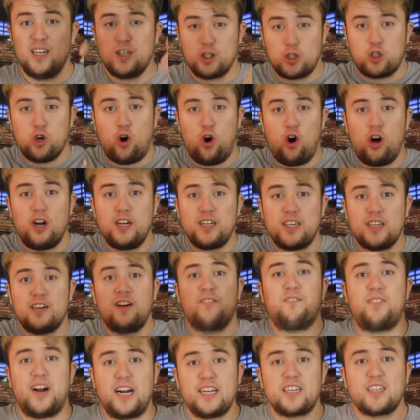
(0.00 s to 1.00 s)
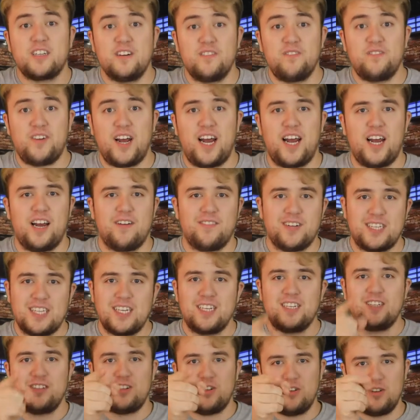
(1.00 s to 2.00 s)
Join the adventure family
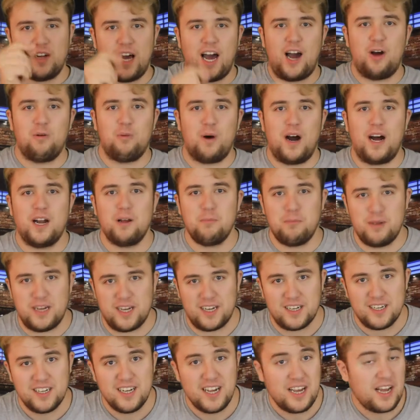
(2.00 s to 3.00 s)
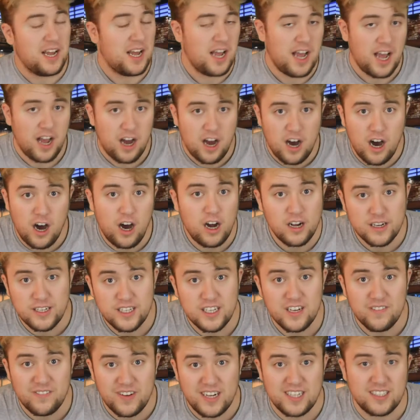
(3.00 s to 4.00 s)
because you do not want to miss all
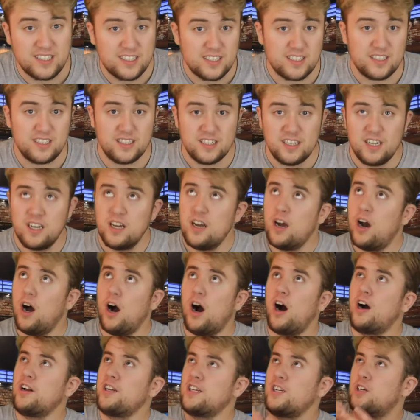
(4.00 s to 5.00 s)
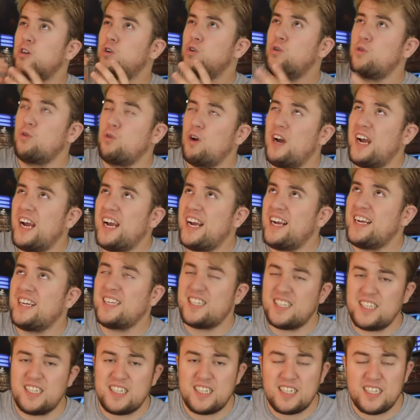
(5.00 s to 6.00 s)
the adventure. All these
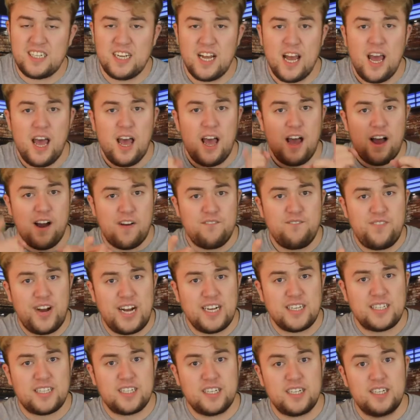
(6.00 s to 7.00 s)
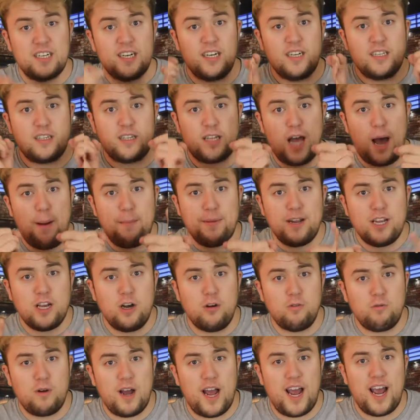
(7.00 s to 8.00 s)
crazy adventure coming
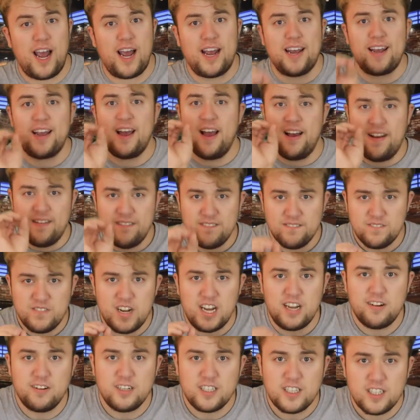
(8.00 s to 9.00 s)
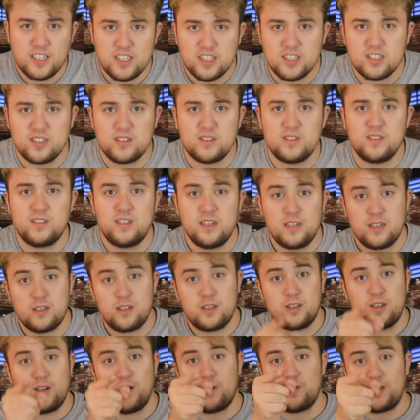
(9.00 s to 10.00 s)
your way very soon.
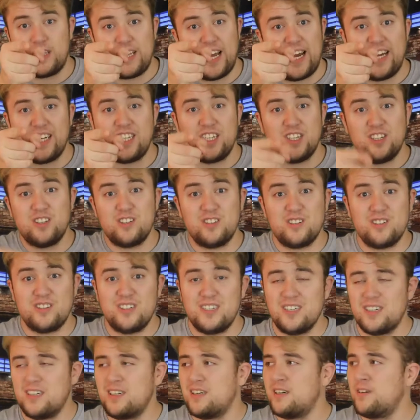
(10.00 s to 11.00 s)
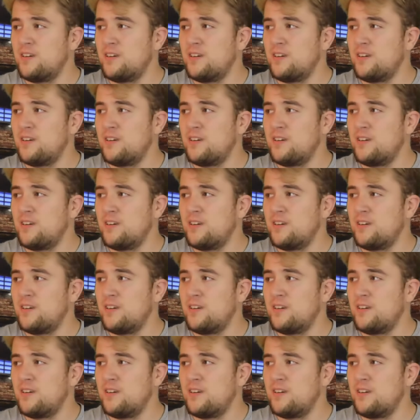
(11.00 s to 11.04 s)
So stay tuned.